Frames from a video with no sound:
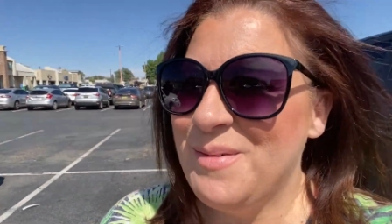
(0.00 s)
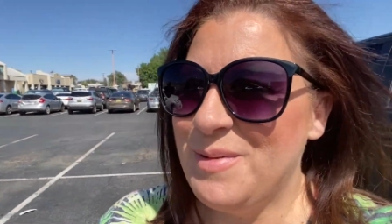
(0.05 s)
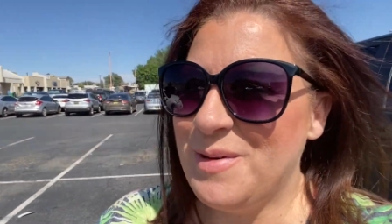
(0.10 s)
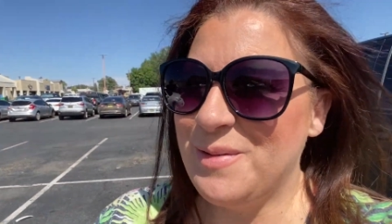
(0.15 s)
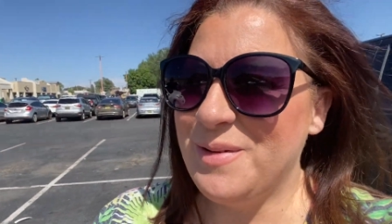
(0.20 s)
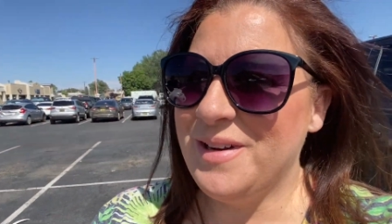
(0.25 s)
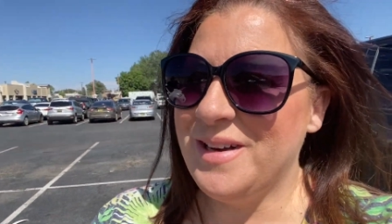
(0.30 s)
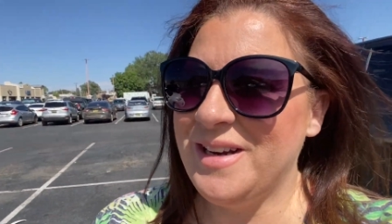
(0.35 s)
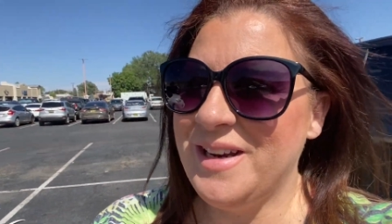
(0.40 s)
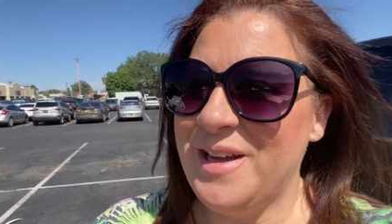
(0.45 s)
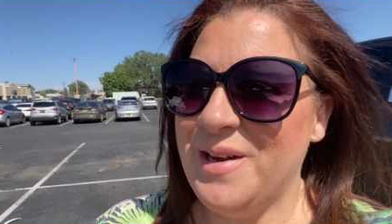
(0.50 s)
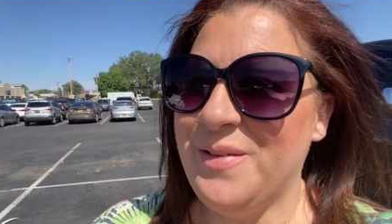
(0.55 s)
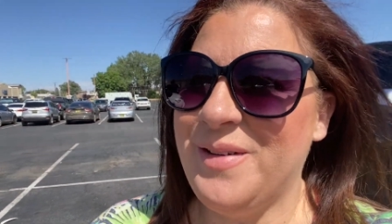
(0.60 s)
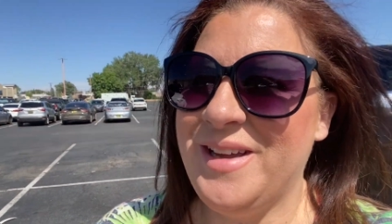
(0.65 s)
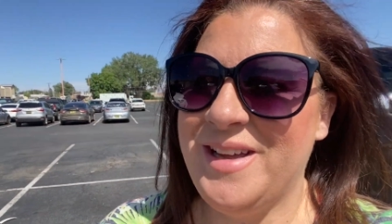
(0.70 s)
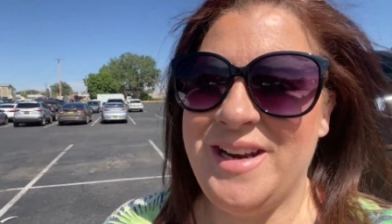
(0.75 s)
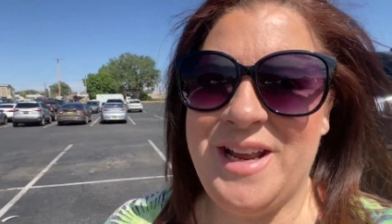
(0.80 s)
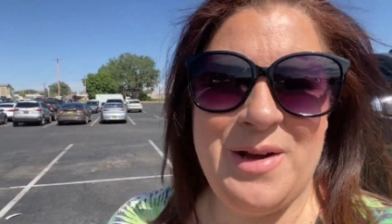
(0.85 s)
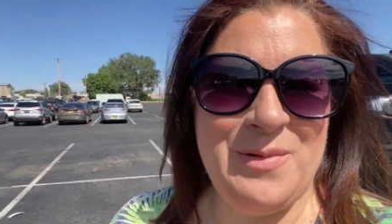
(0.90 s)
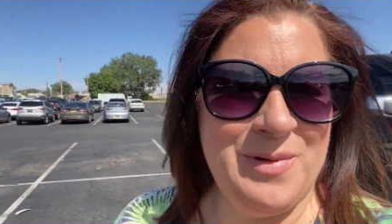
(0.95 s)
but we're gonna go
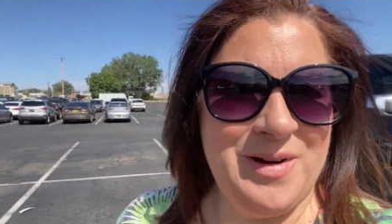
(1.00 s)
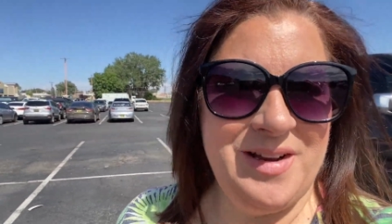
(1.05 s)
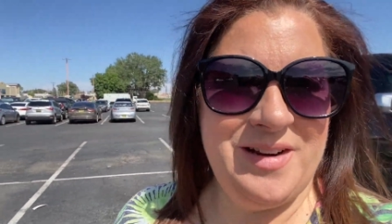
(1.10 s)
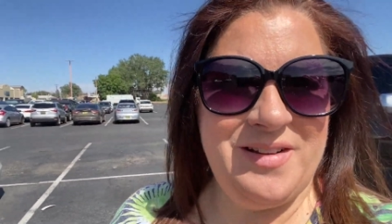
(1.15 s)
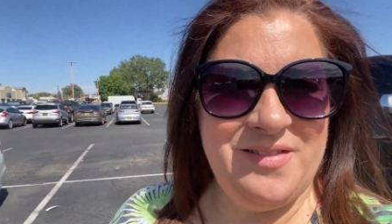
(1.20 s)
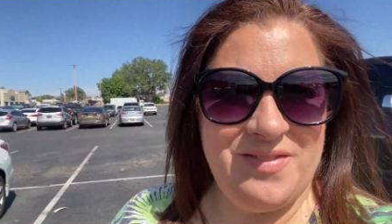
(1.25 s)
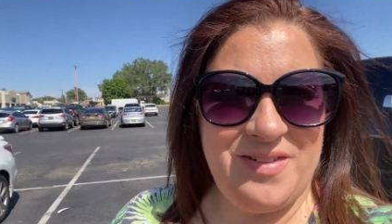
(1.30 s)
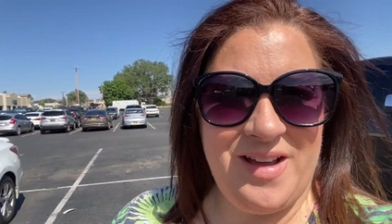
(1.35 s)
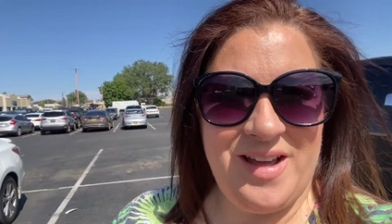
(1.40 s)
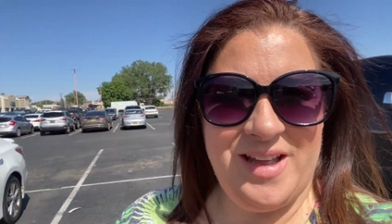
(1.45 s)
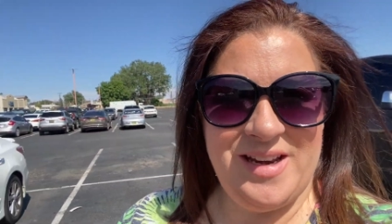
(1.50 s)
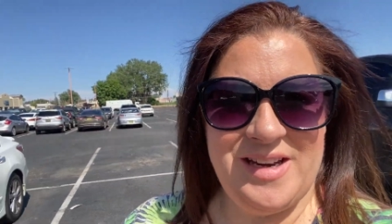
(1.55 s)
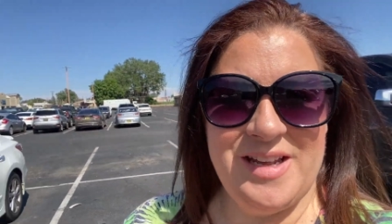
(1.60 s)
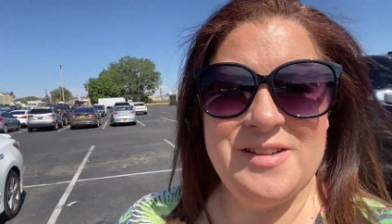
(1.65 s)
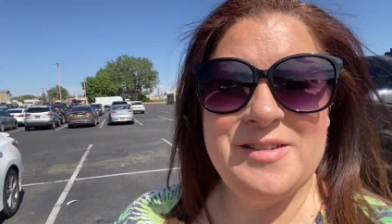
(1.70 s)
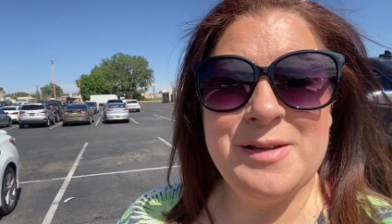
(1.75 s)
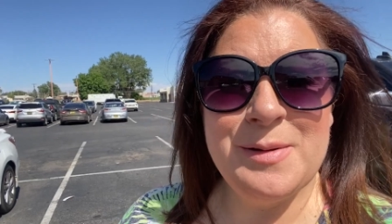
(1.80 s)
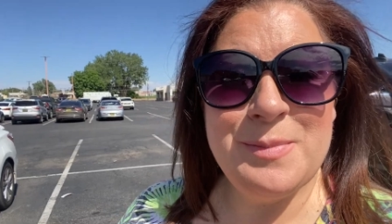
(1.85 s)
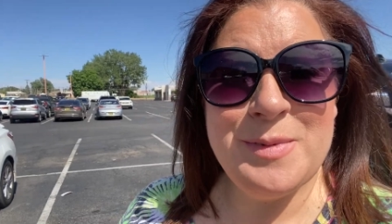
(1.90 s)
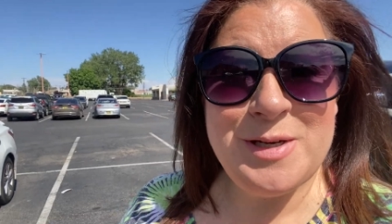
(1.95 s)
in and we're gonna
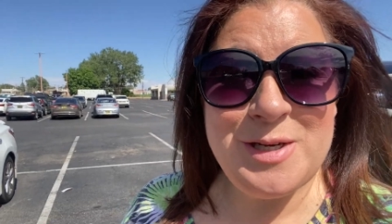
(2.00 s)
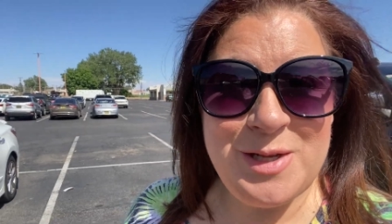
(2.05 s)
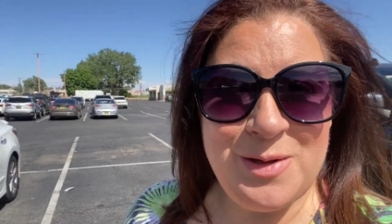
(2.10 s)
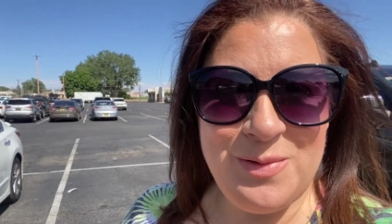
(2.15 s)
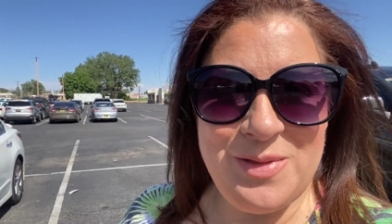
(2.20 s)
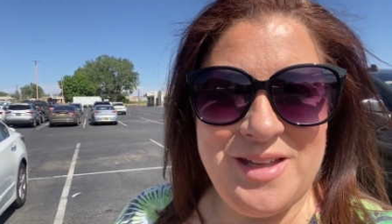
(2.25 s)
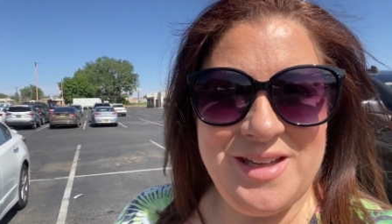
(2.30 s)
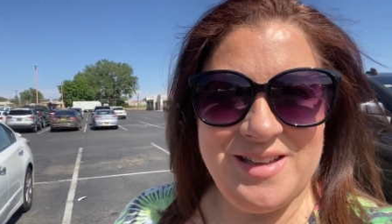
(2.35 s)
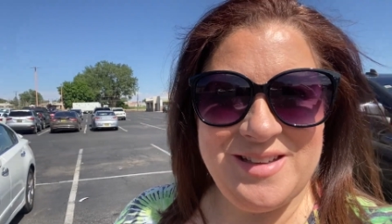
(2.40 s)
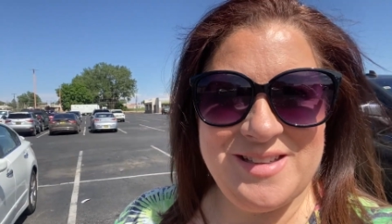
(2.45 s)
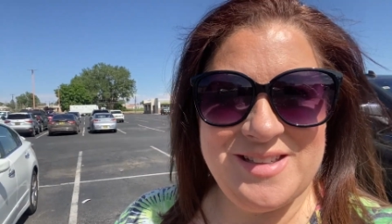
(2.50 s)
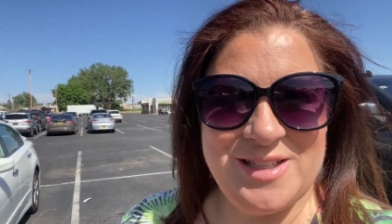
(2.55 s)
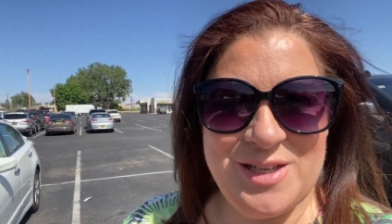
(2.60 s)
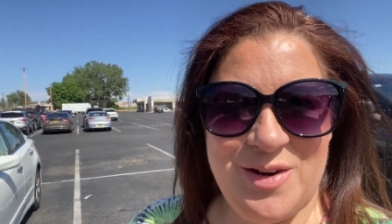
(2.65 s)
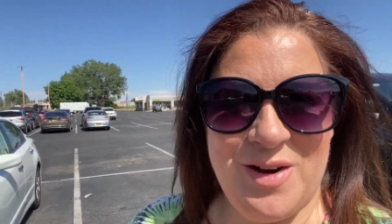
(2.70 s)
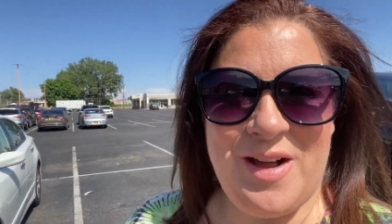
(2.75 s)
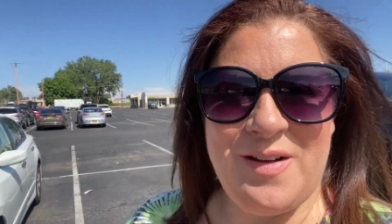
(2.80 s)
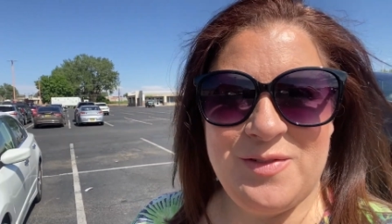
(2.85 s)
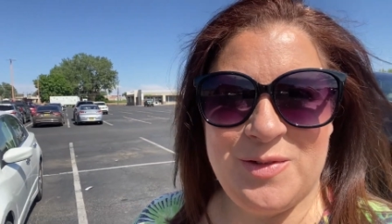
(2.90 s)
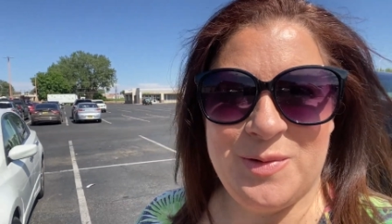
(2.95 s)
find some new things to
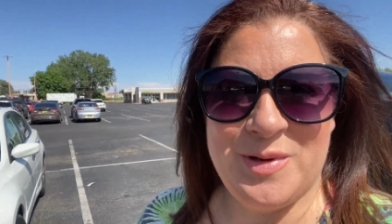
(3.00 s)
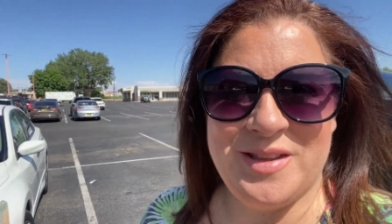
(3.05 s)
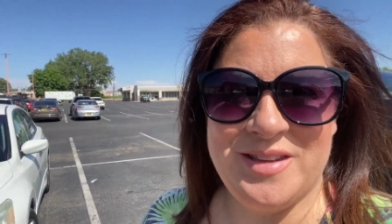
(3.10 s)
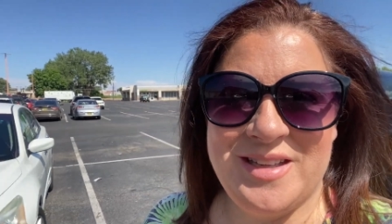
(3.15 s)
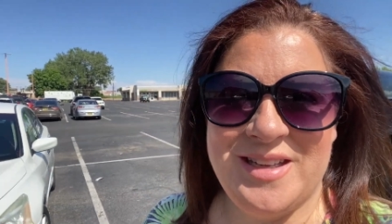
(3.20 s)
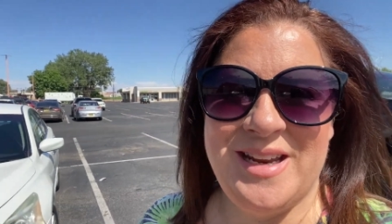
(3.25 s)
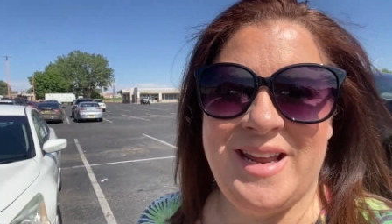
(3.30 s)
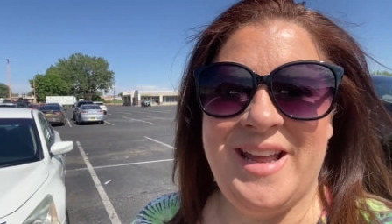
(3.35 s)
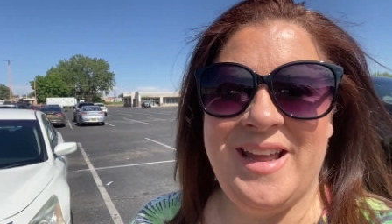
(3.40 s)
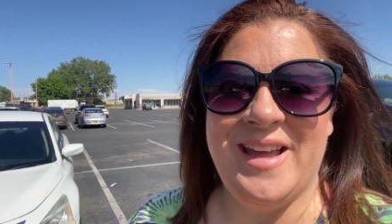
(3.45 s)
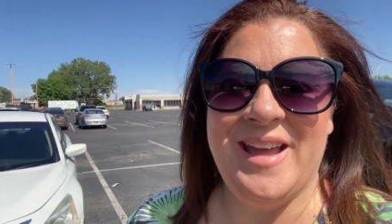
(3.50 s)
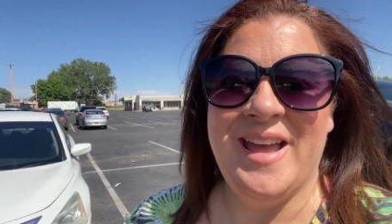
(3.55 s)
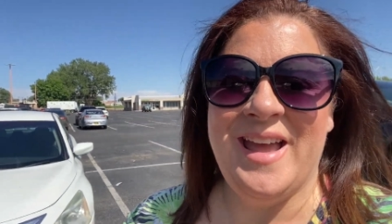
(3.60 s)
craft with today.